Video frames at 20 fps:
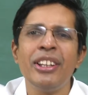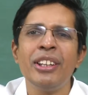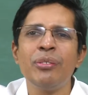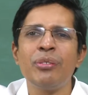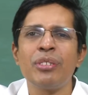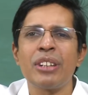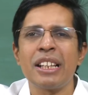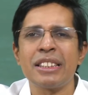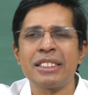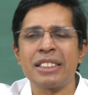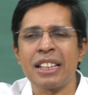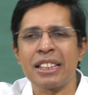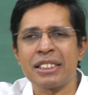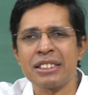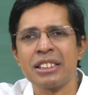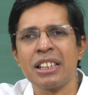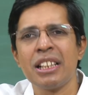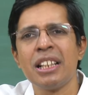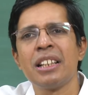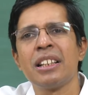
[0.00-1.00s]

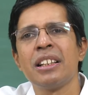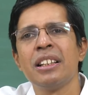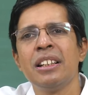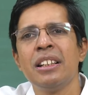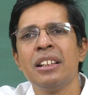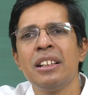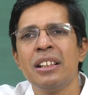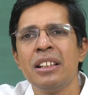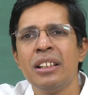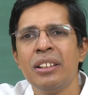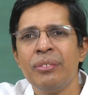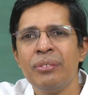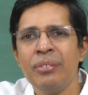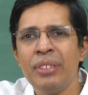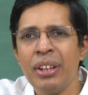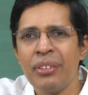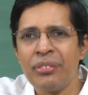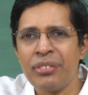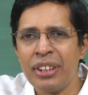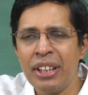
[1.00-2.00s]
infrastructure, we
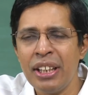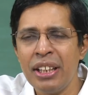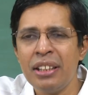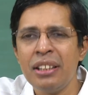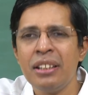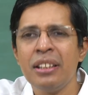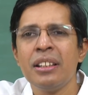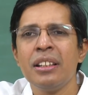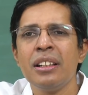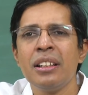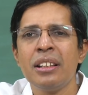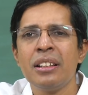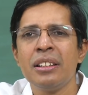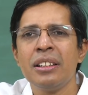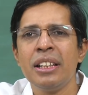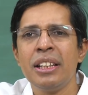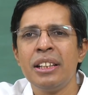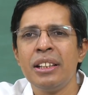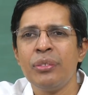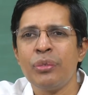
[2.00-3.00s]
have seen
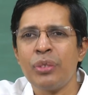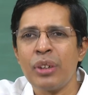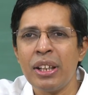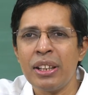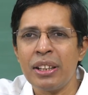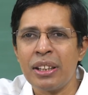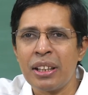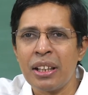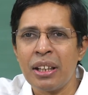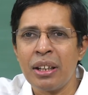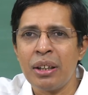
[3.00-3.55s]
the different